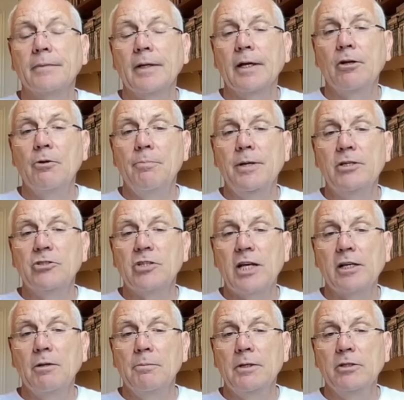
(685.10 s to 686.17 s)
There could be a
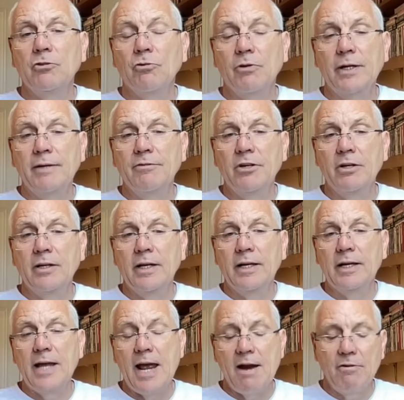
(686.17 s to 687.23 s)
settlement or even an
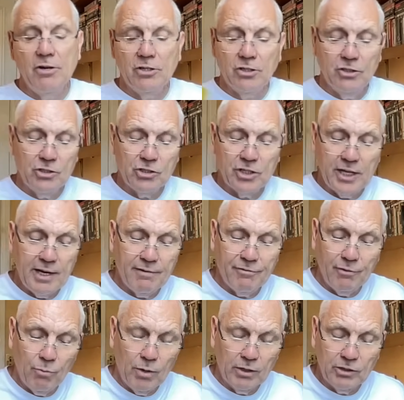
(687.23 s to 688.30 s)
inheritance here
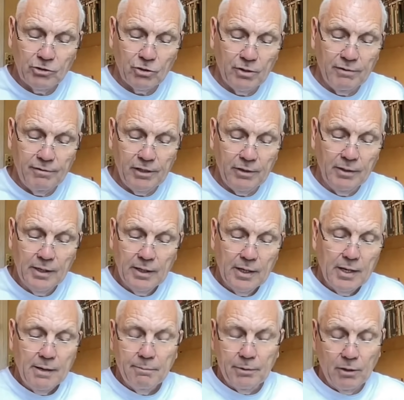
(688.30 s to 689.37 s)
for one or two of you.
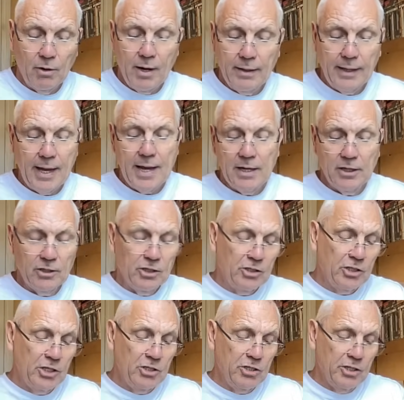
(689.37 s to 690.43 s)
But I'm getting a
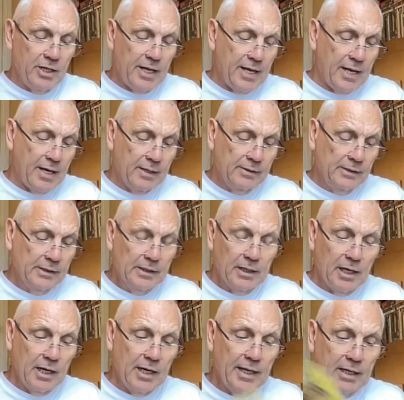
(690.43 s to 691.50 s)
decision here,
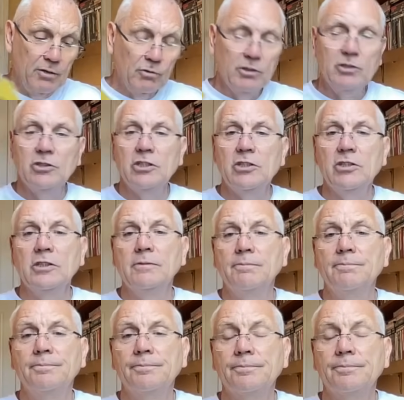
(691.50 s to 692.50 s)
a legal decision.